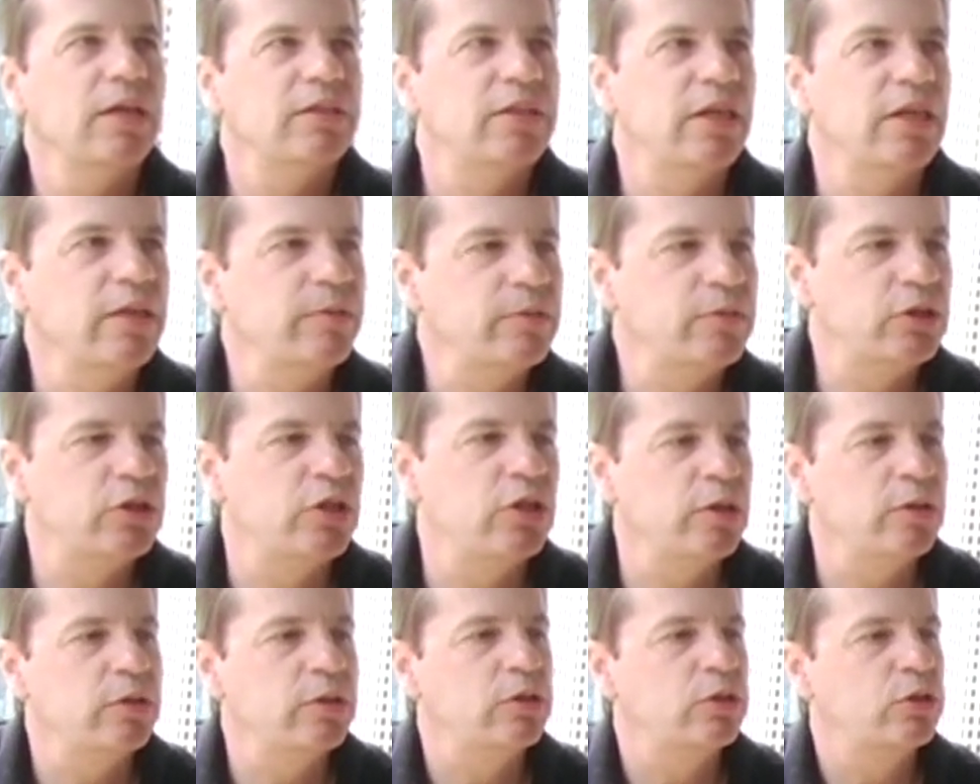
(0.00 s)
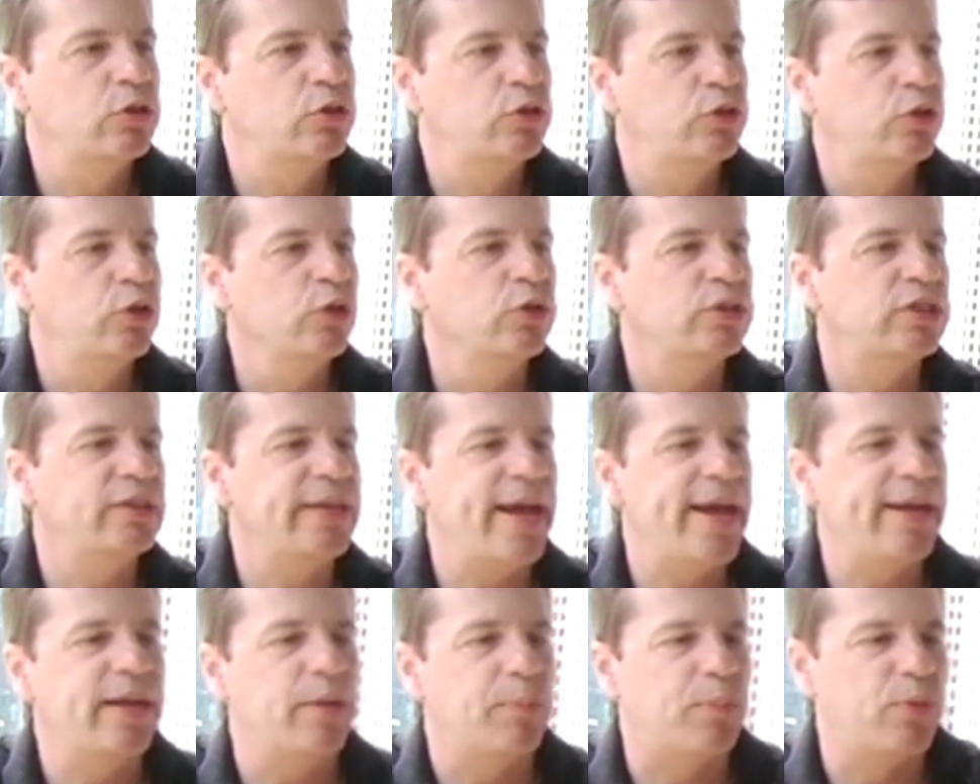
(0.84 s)
to do
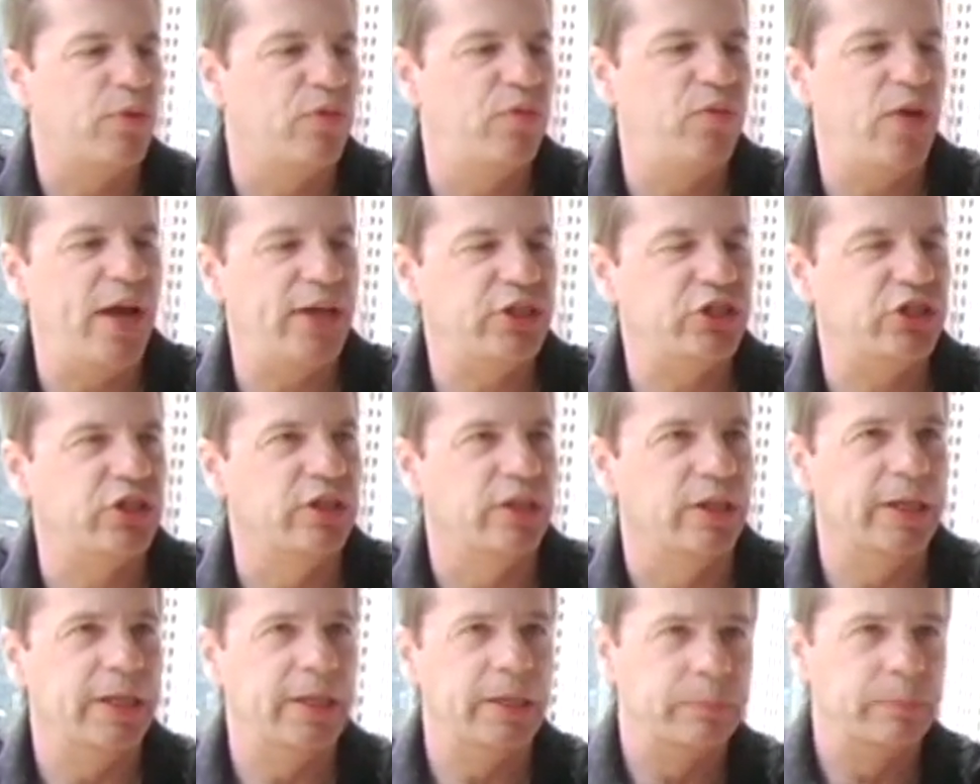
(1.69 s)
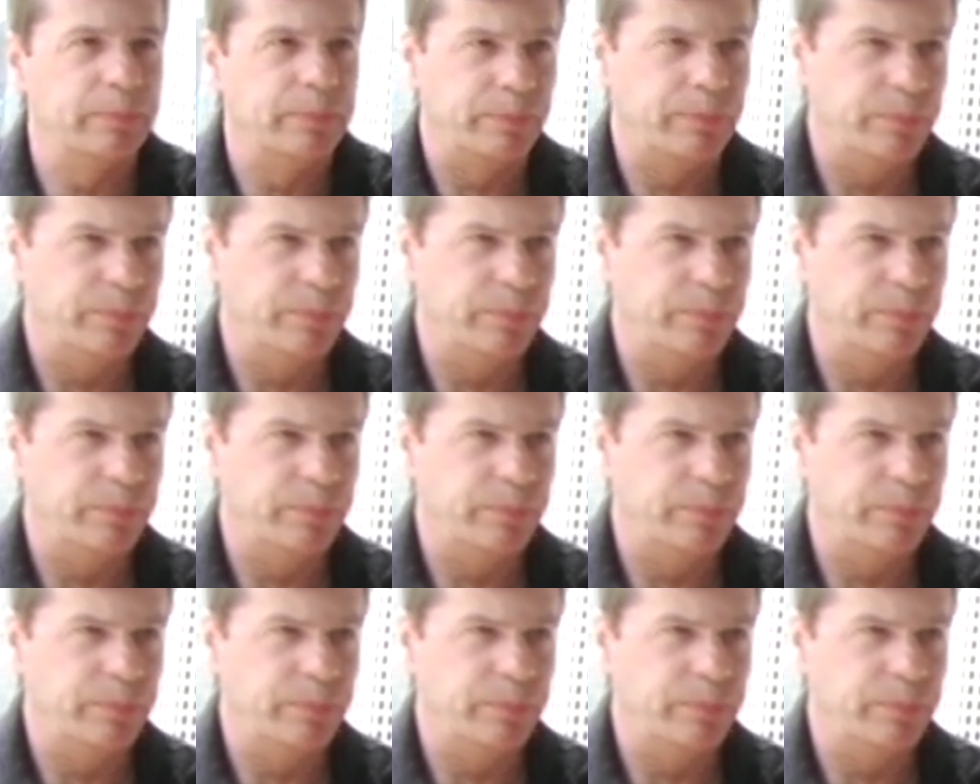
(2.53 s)
stand-up professionally,